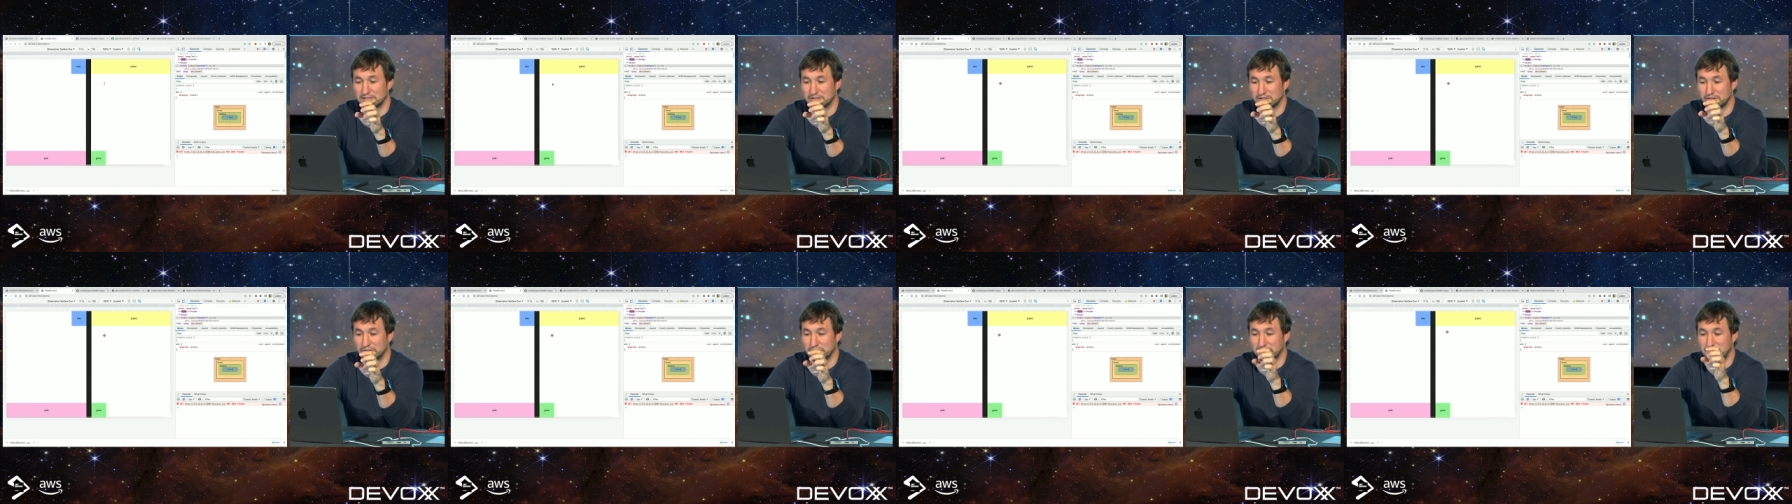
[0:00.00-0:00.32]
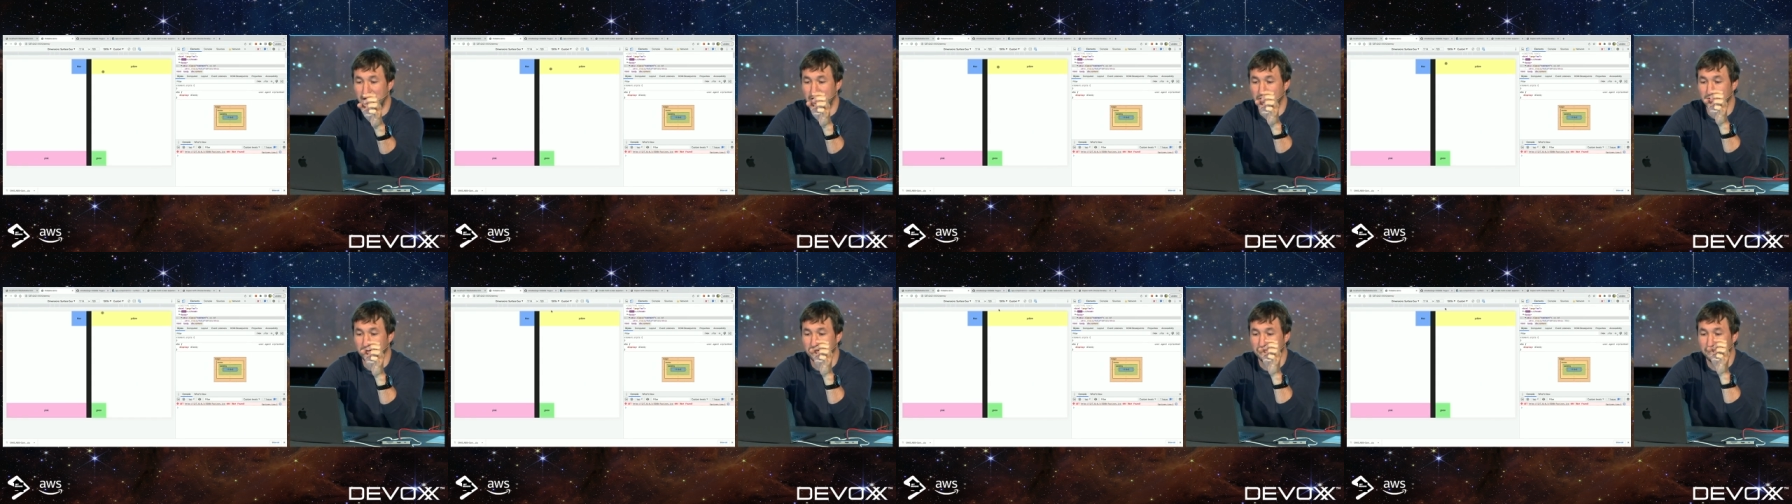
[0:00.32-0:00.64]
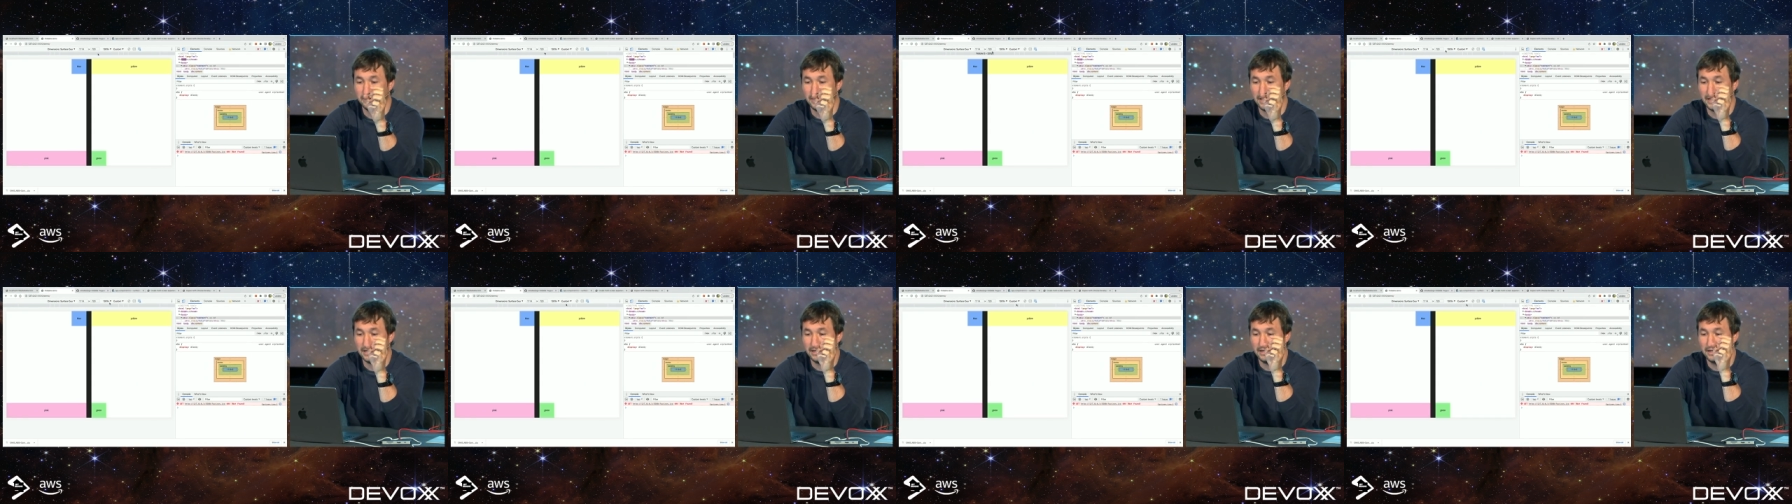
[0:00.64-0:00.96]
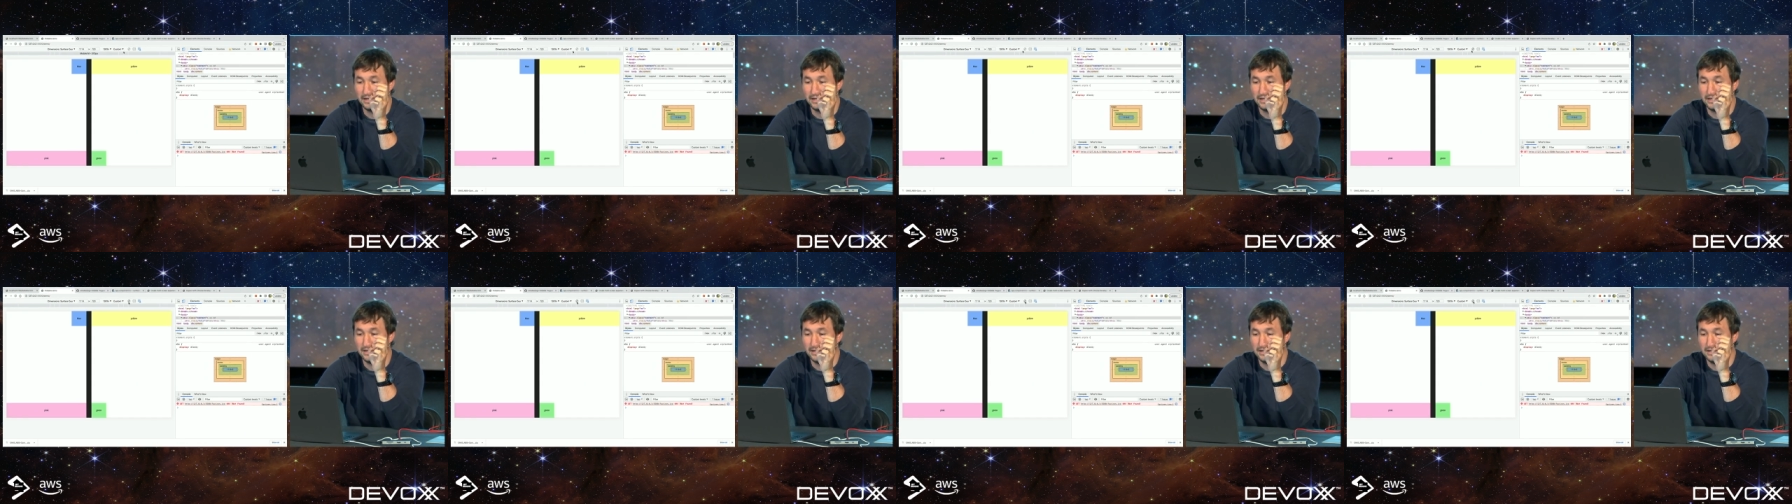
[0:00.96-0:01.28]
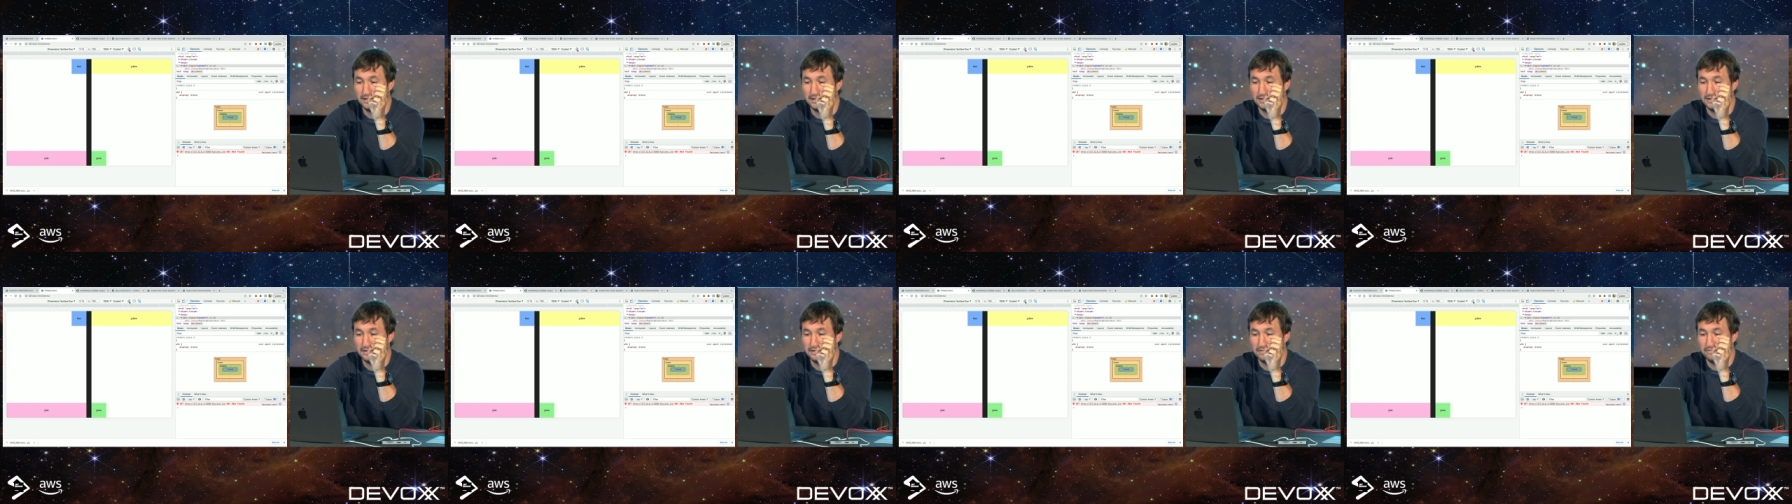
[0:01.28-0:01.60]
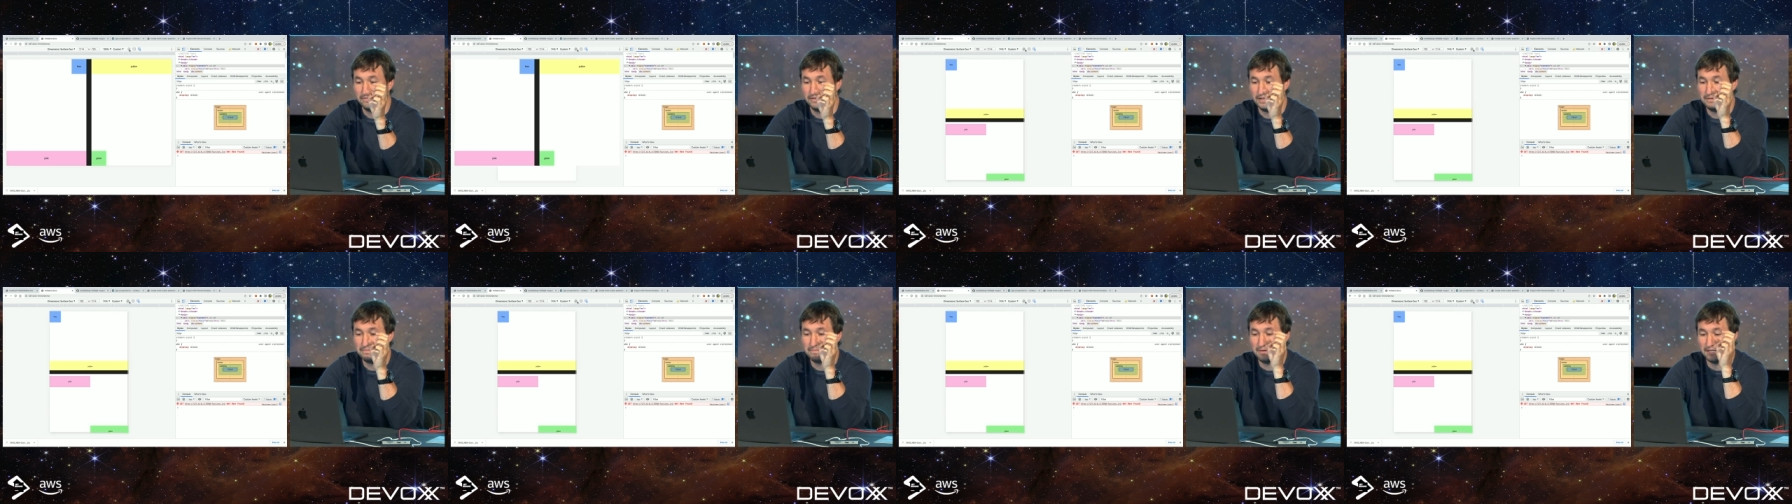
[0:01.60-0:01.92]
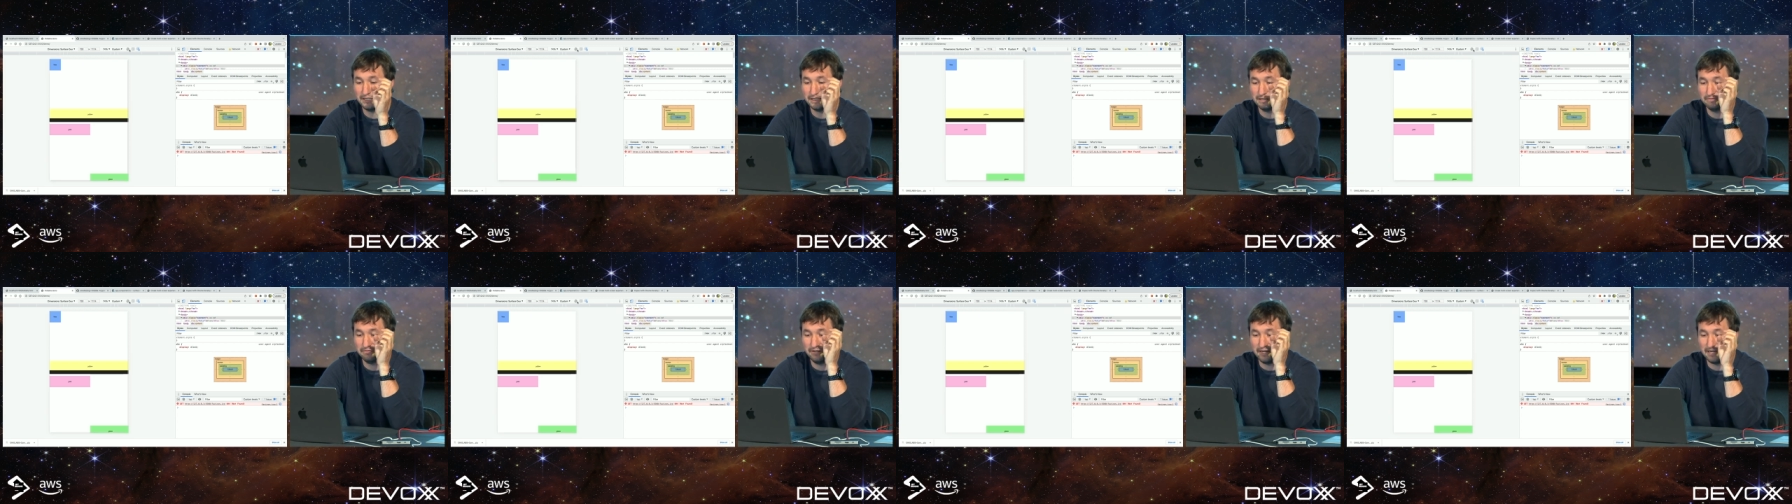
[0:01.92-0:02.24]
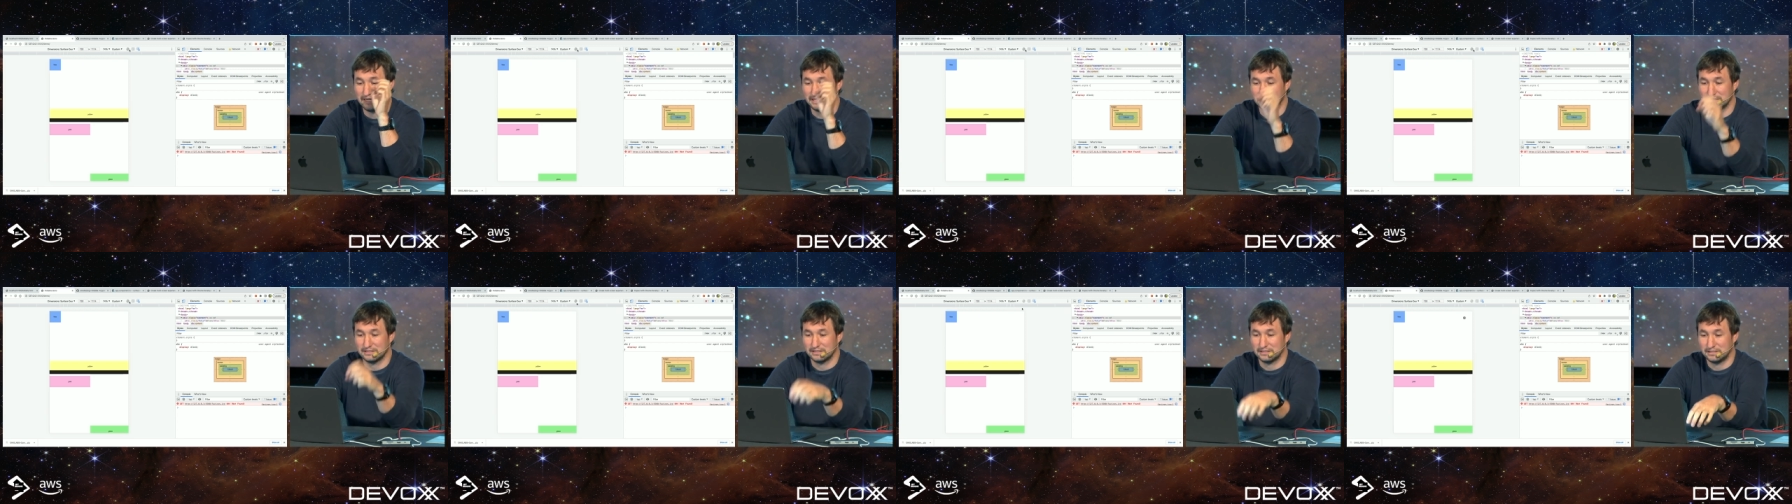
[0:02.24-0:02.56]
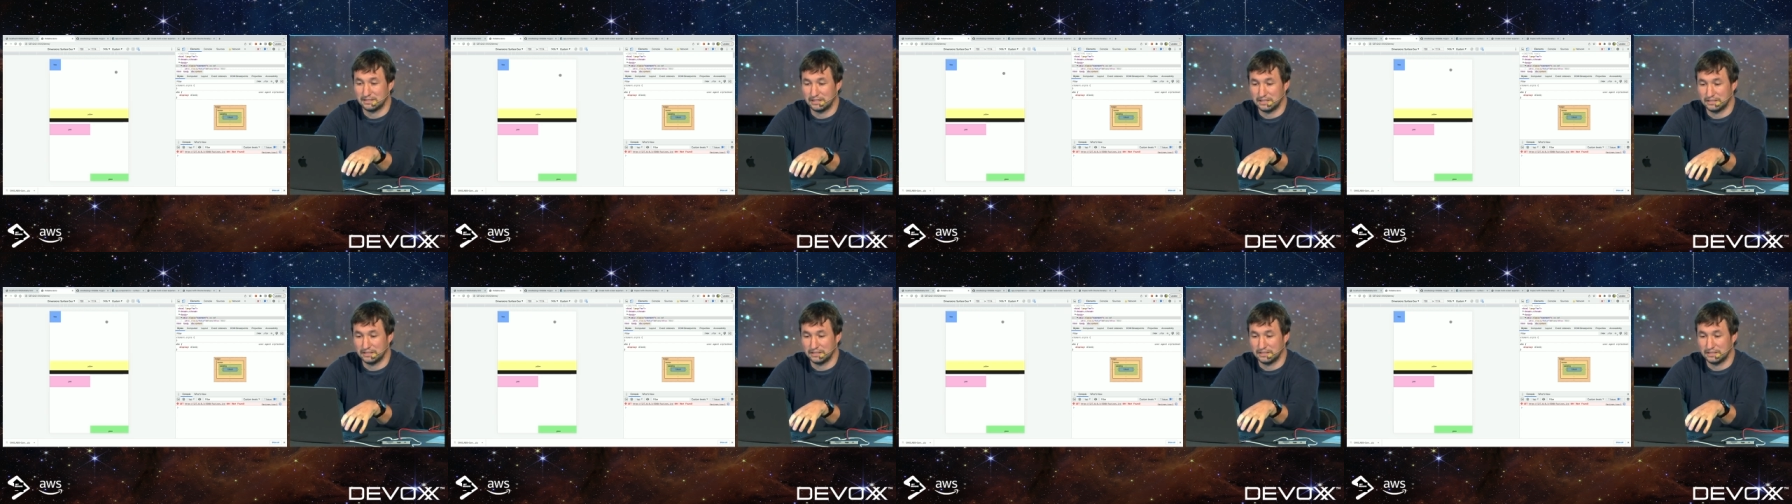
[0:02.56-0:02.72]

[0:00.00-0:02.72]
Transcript: So now if I flip my device,